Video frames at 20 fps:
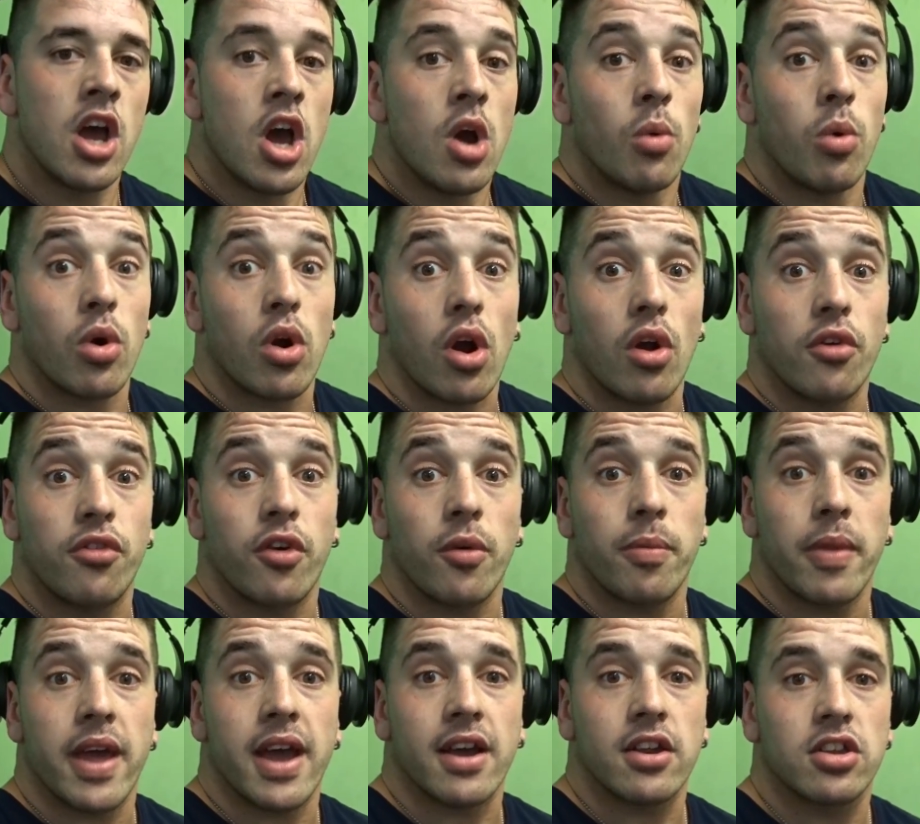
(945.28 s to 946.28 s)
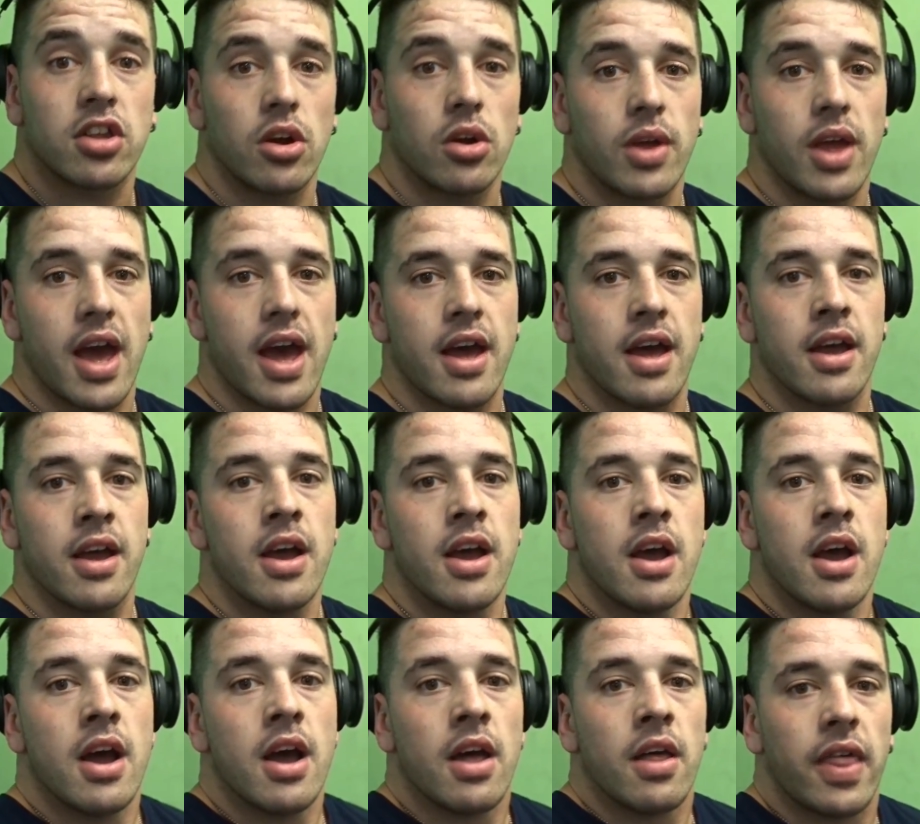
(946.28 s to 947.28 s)
we'll go from there. So yeah,
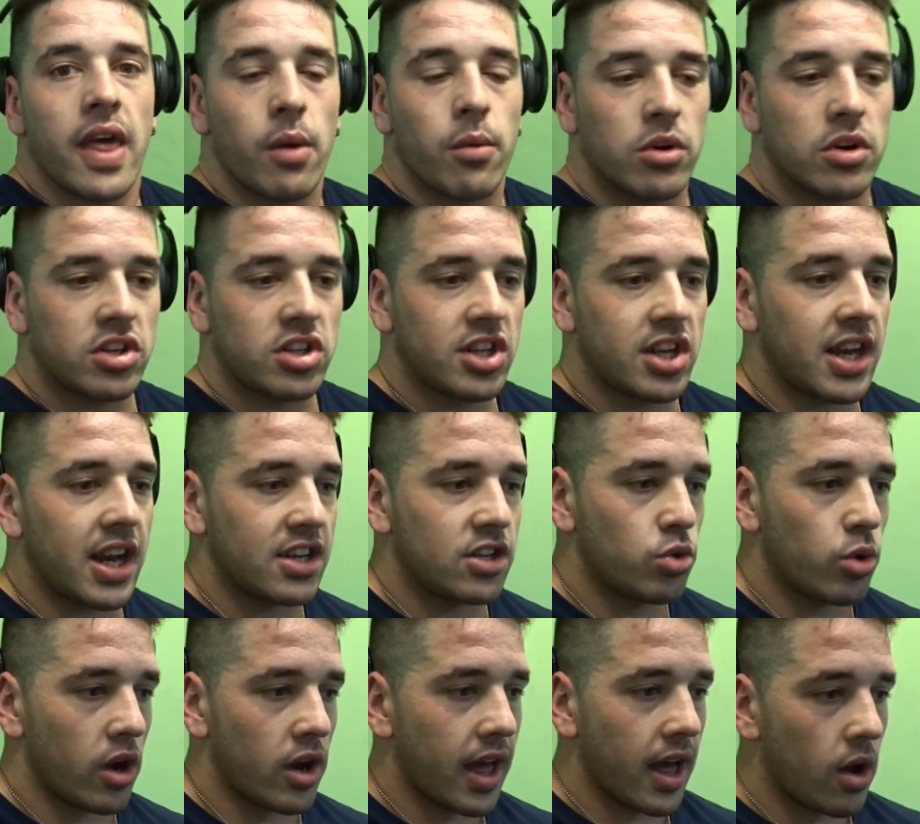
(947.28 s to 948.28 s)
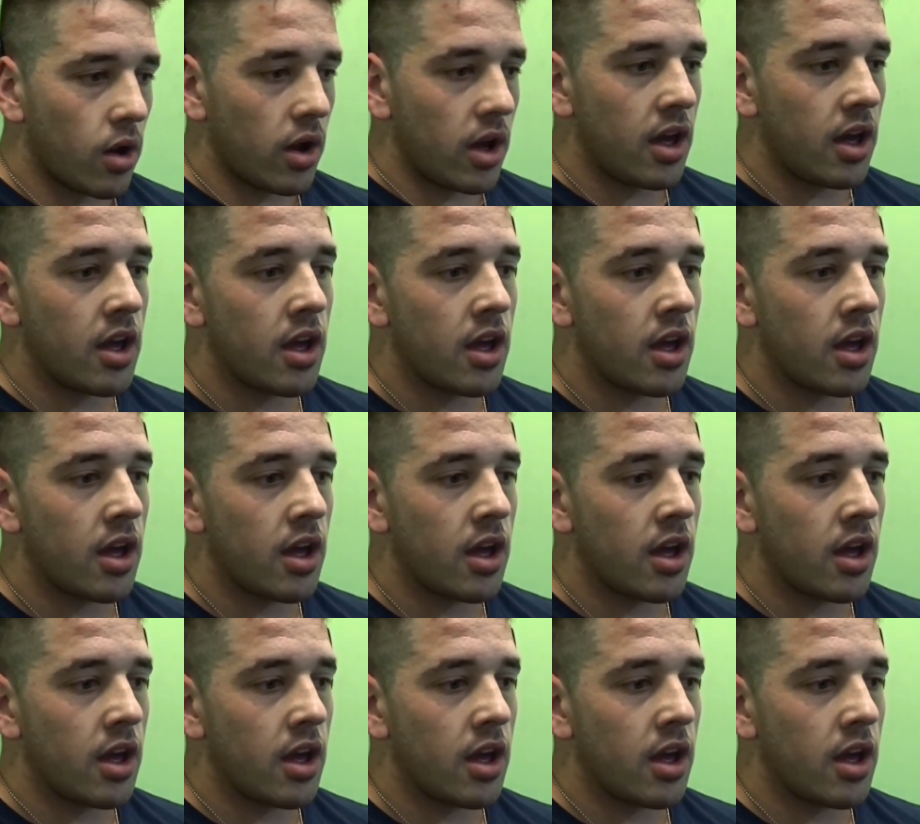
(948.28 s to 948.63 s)
that was today's workout.